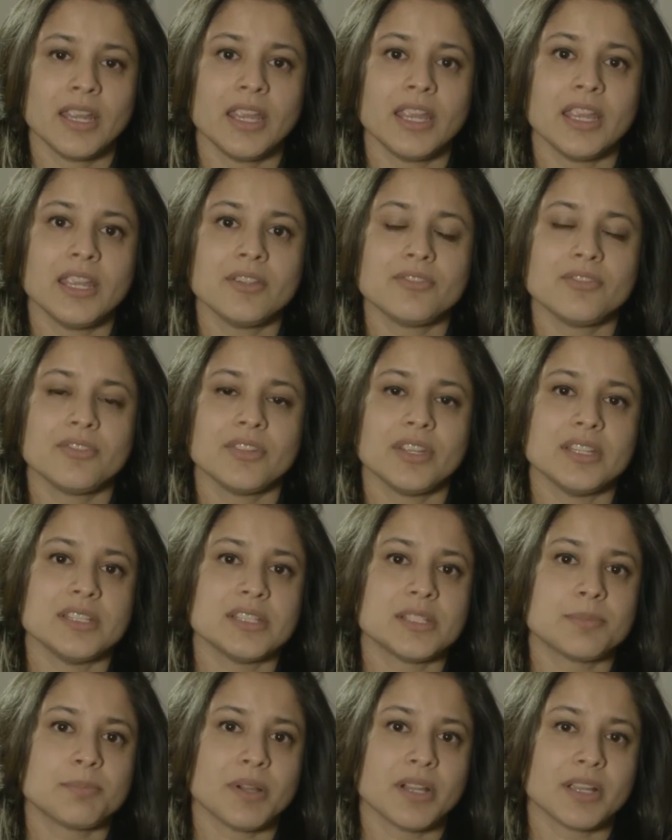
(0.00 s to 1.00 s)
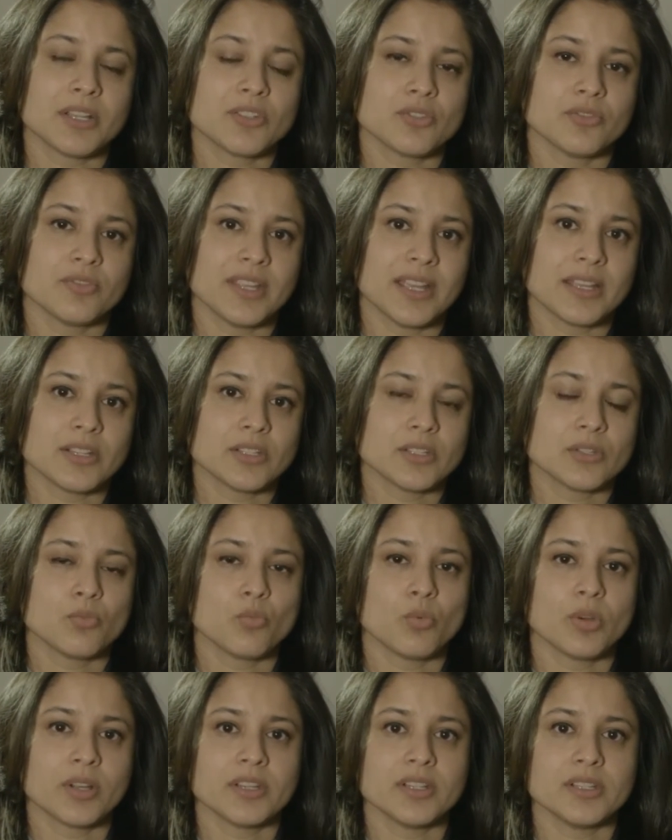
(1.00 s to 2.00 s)
If in spite of that
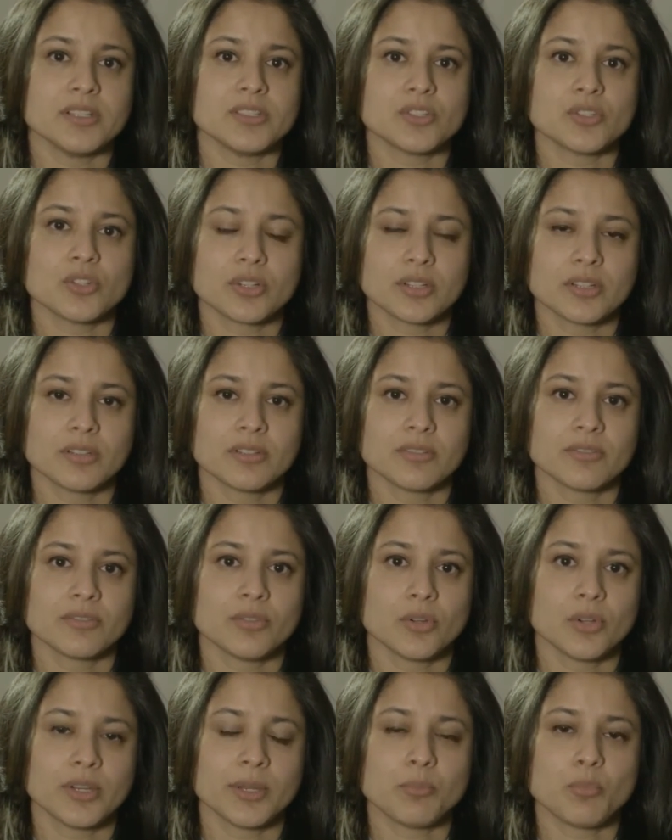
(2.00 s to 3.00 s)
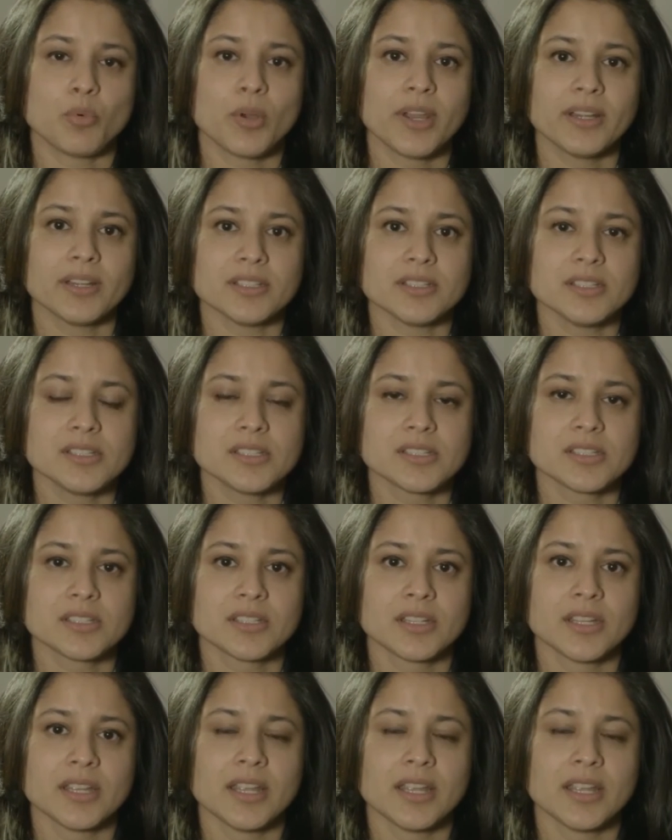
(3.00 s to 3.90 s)
one is not falling pregnant,